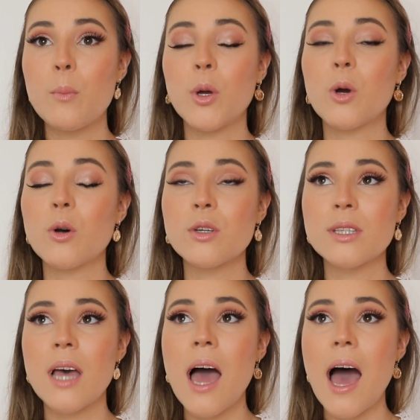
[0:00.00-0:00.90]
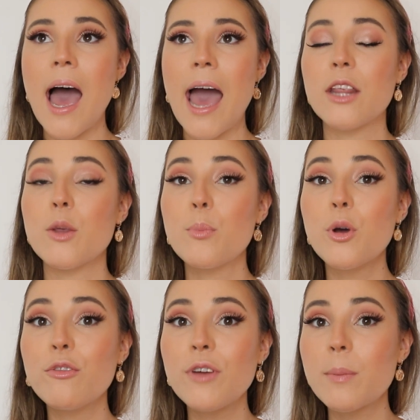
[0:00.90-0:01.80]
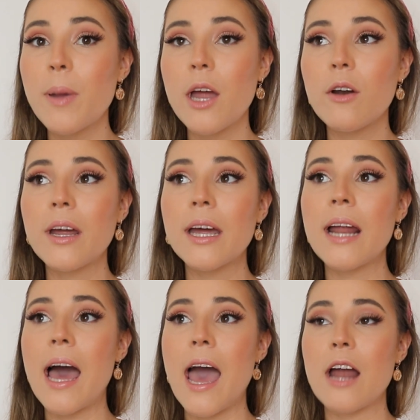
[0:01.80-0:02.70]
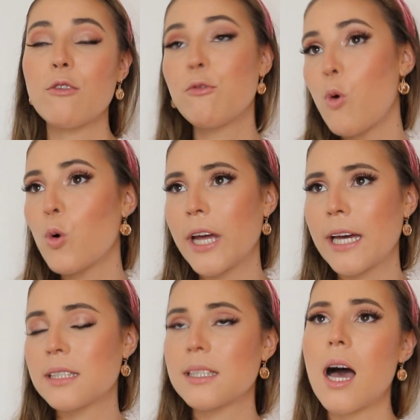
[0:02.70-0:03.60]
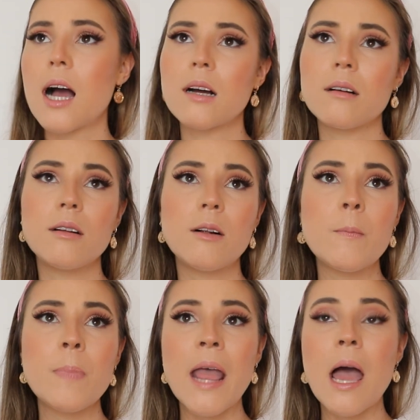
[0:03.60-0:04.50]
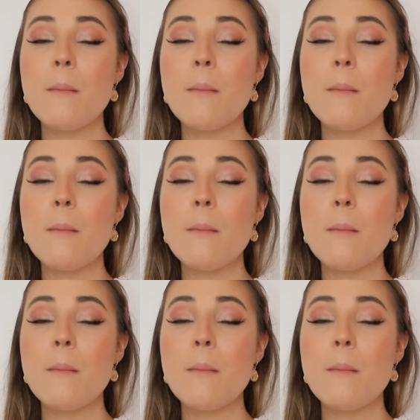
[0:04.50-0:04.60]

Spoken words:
because I had the perfect period, I had a 4-day cycle,